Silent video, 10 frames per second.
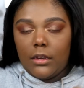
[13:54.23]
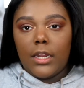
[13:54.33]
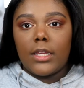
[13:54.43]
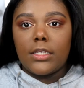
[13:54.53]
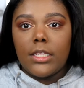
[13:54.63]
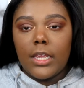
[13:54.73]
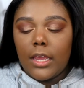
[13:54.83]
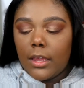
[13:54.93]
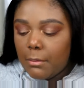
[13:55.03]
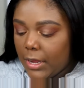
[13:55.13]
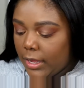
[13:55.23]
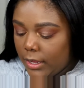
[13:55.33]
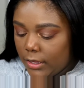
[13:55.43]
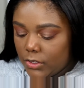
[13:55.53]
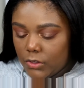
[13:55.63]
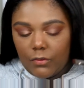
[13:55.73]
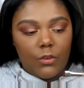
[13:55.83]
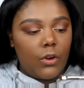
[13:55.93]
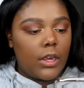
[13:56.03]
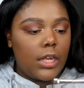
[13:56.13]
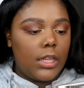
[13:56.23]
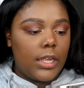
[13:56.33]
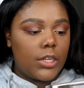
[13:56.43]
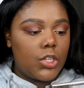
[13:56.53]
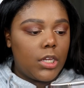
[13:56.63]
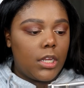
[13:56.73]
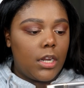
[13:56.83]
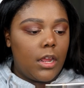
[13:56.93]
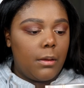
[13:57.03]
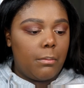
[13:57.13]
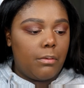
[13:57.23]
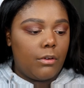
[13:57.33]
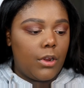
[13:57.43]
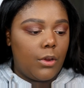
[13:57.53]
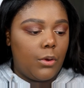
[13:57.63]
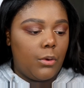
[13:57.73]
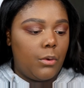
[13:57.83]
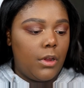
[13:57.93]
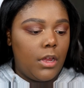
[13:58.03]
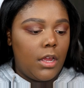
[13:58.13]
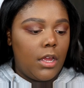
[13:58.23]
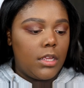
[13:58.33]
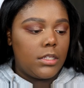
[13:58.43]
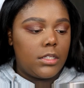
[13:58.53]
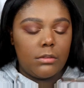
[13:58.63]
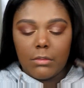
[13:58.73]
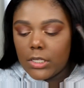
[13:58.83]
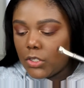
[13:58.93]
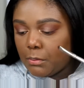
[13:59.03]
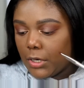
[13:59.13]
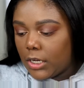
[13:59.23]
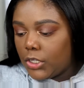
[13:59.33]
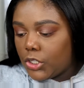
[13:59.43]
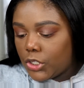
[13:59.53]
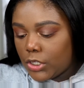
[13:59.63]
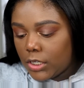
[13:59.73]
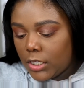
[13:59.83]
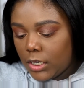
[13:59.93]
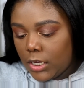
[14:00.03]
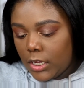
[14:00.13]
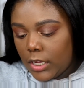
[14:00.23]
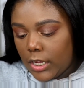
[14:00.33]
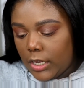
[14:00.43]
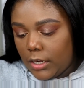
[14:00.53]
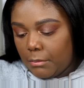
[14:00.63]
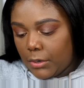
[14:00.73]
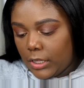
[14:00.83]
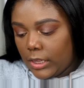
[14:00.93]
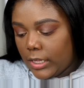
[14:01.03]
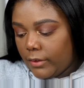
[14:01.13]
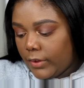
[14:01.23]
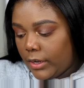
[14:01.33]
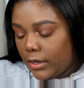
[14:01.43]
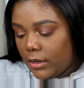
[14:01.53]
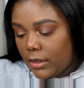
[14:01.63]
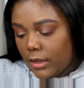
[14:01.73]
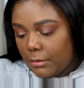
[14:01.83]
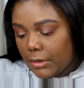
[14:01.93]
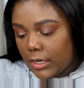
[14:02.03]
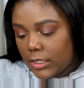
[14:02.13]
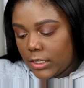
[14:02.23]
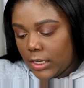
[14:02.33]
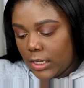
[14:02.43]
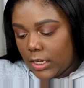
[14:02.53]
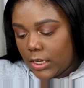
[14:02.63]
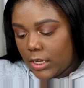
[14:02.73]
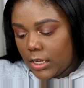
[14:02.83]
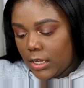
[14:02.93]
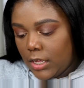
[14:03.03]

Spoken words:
Next, taking my Sephora Collection Pro smudge brush, and number 11, I'm going to take